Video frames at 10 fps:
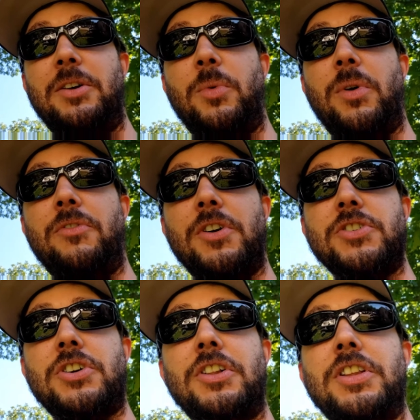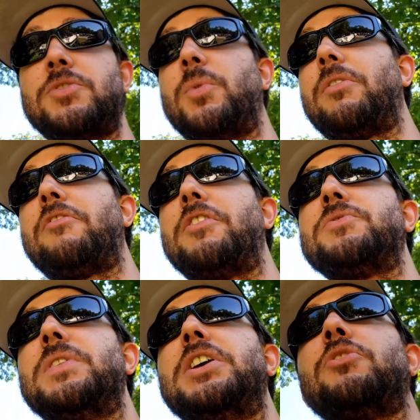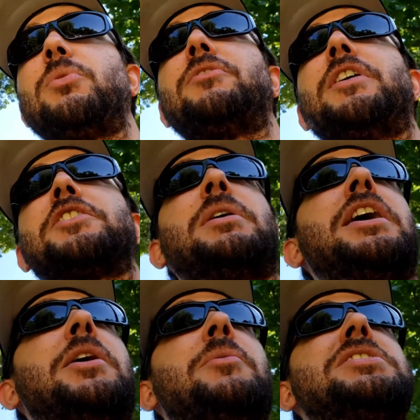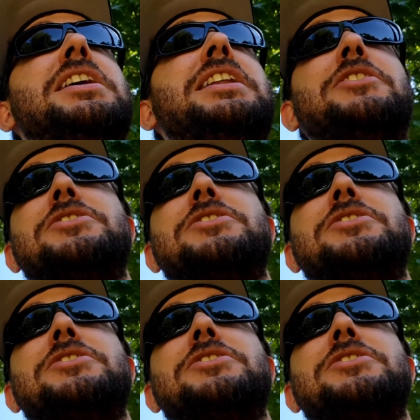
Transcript: when we first started this, one of our first videos with the Fox body, we said there's